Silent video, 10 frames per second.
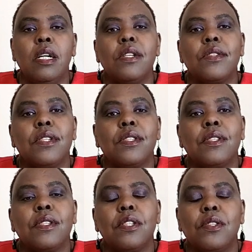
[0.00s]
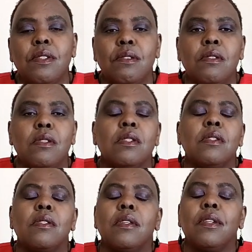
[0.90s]
So you need to do
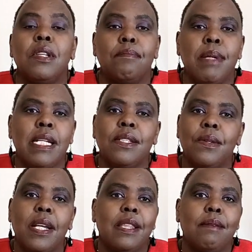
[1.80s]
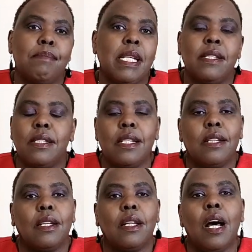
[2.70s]
your best to get the best
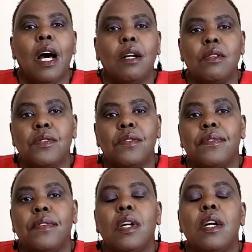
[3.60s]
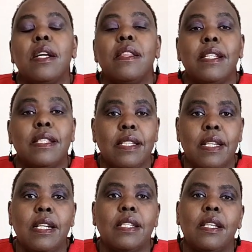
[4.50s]
out of these
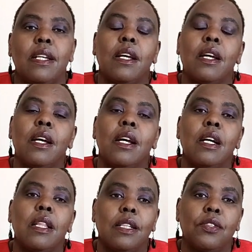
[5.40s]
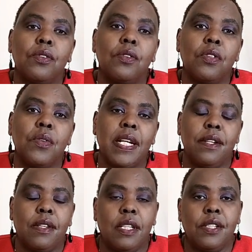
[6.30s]
years that you go through
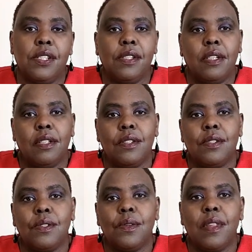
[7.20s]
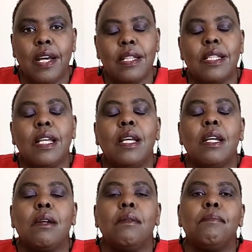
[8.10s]
education, so that
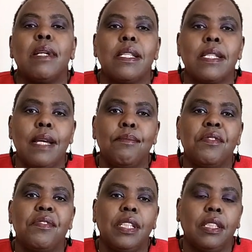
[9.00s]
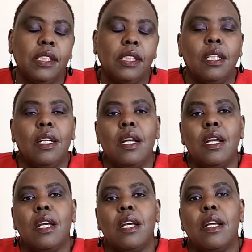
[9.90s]
by the time you finish
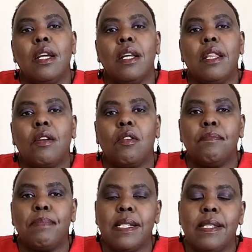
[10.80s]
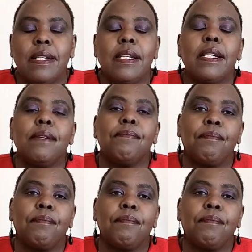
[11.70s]
the compulsory